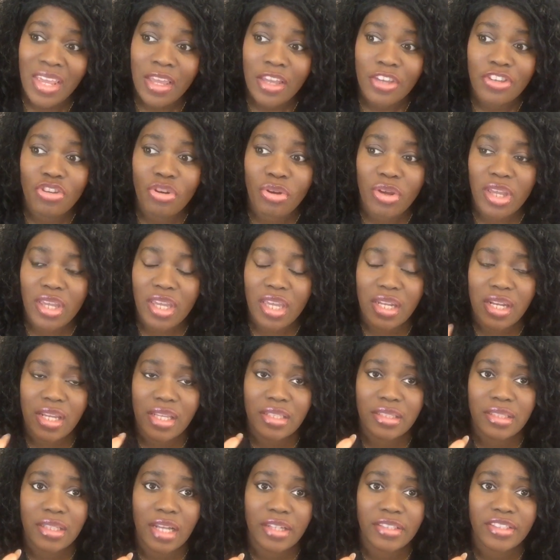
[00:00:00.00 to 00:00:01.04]
You can
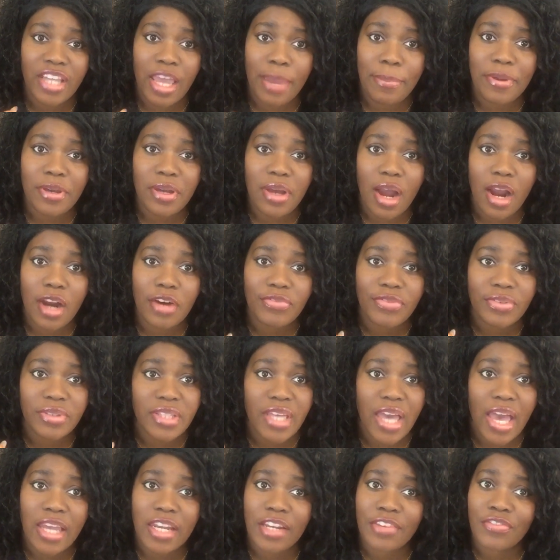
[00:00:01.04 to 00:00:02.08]
get a debit card for
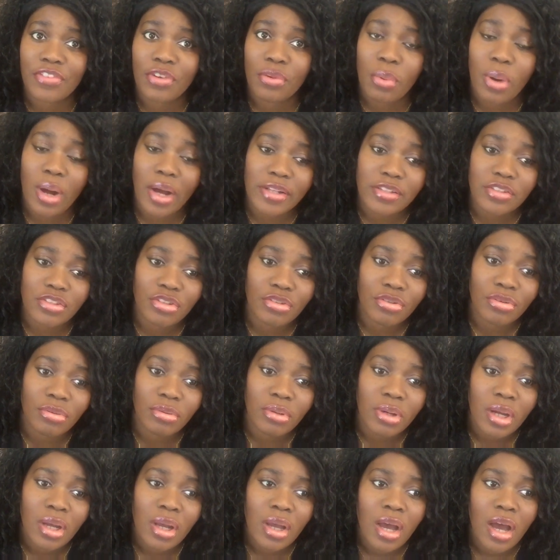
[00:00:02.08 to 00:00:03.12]
that if you want
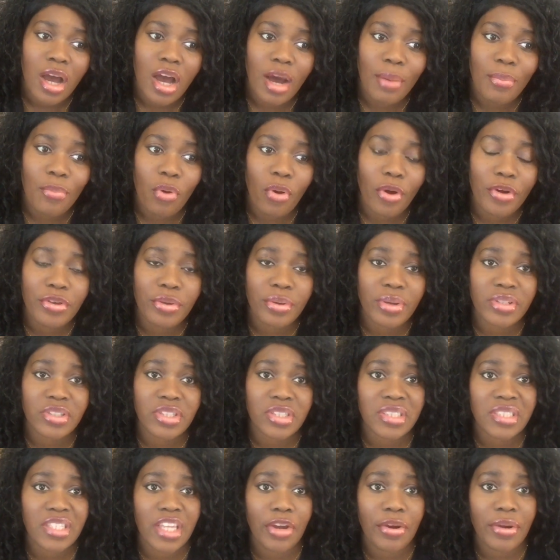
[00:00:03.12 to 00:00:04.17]
to, or you could
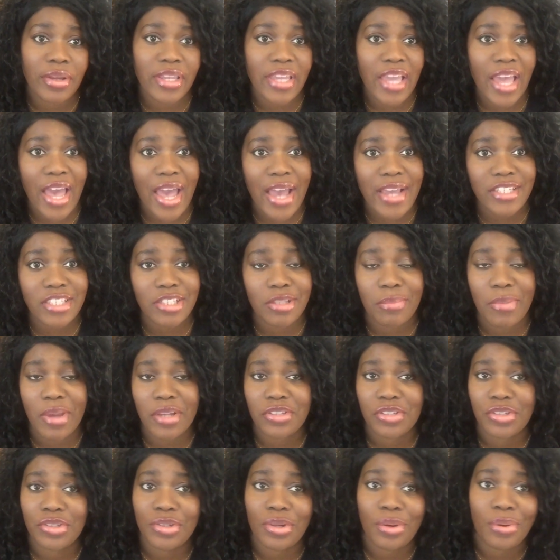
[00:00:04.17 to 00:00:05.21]
just carry cash to make
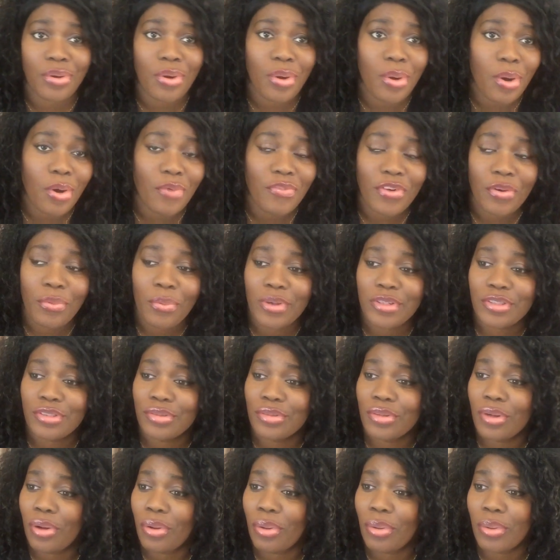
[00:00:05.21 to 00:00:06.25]
sure you don't go over once you
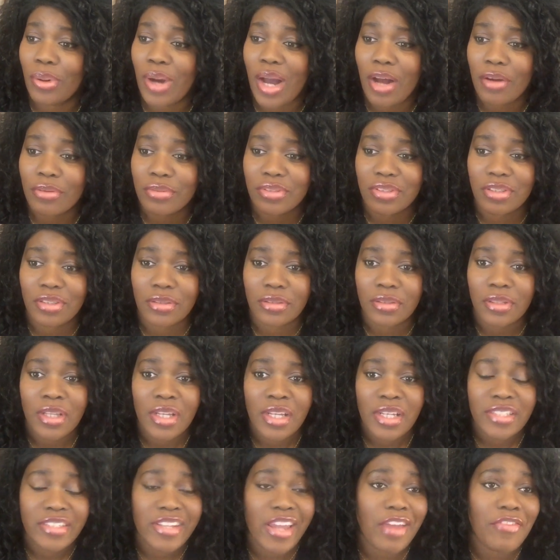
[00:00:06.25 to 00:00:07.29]
go out to
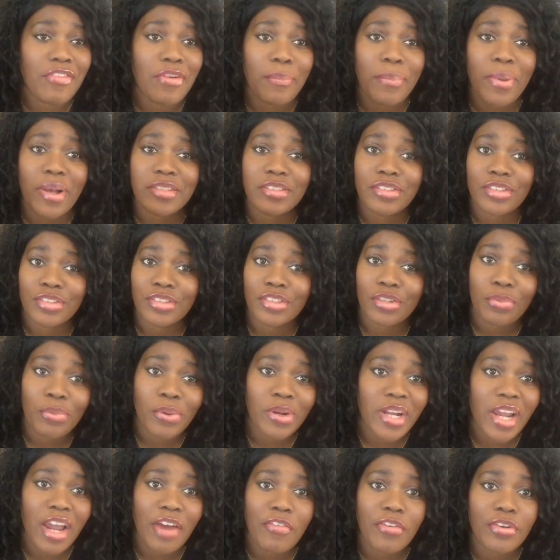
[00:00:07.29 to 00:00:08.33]
Dave and Buster's or
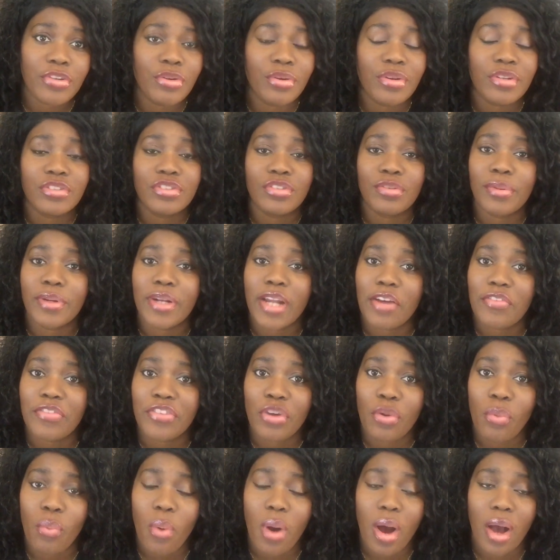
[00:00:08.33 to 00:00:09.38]
whatever. You could do whatever
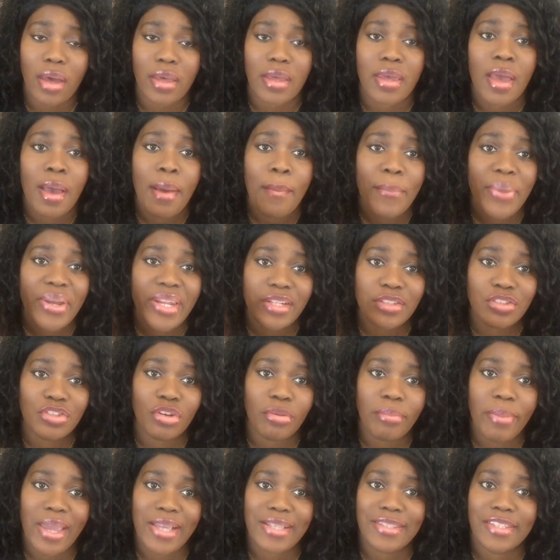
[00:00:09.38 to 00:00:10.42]
you want, but it do
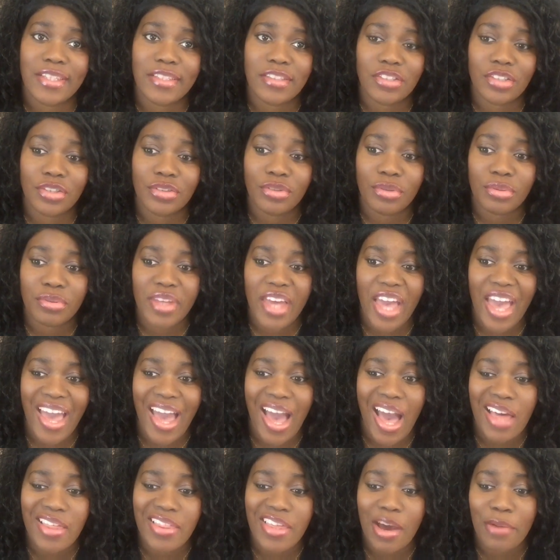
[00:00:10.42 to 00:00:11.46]
make sense to do that.
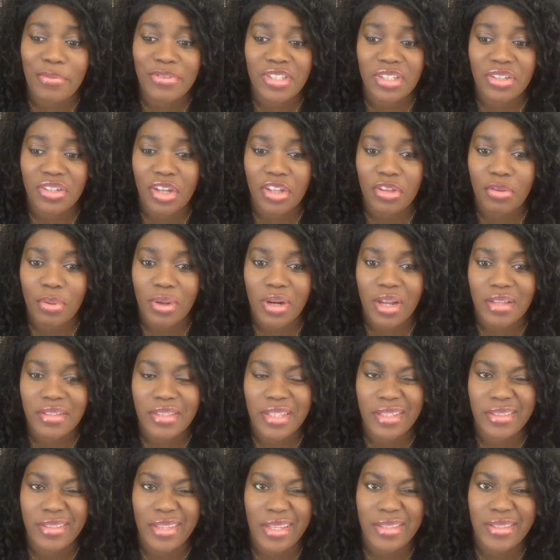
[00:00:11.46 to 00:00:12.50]
That was another one I was
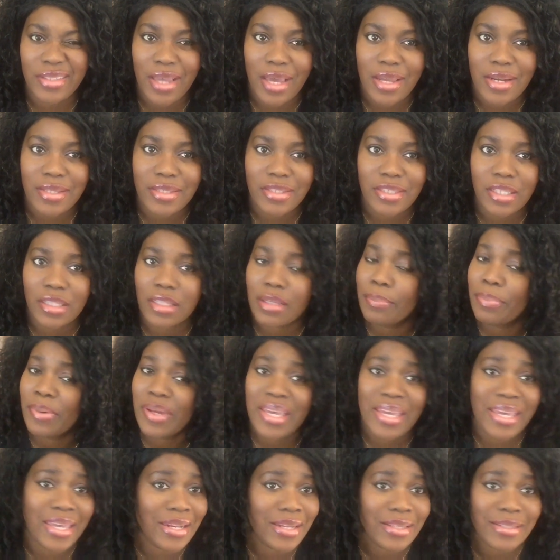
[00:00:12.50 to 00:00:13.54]
like, that's kind of silly, but
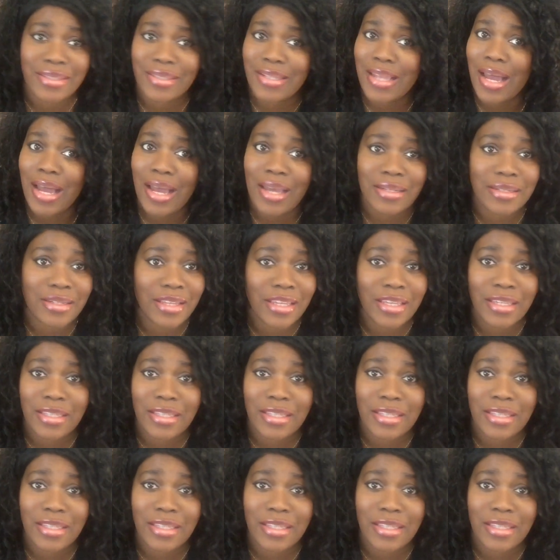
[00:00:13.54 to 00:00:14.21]
it is not.